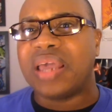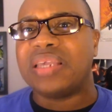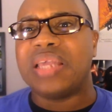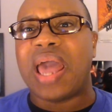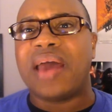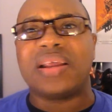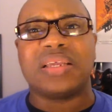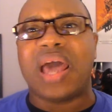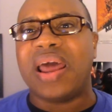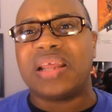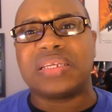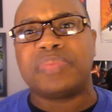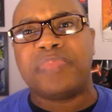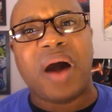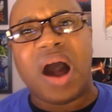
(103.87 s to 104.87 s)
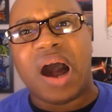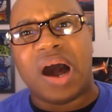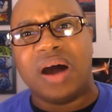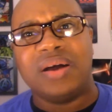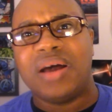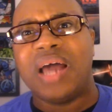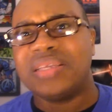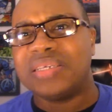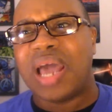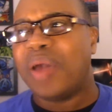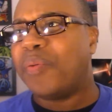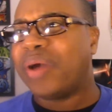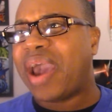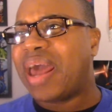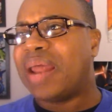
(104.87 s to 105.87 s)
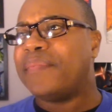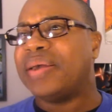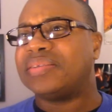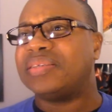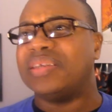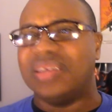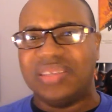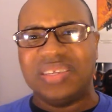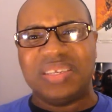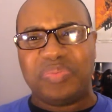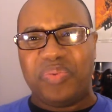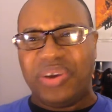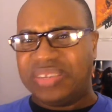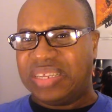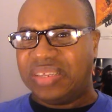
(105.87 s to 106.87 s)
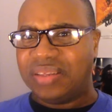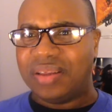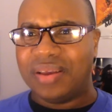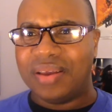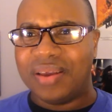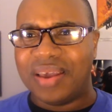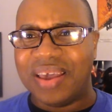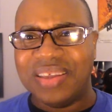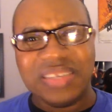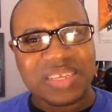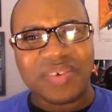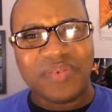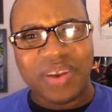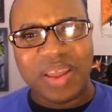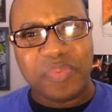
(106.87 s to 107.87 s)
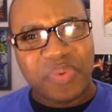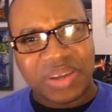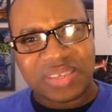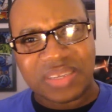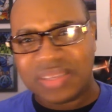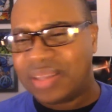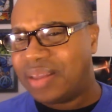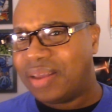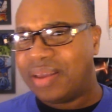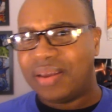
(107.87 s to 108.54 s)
had a spa. What kind of mess is this? Is this prison? Is this really prison?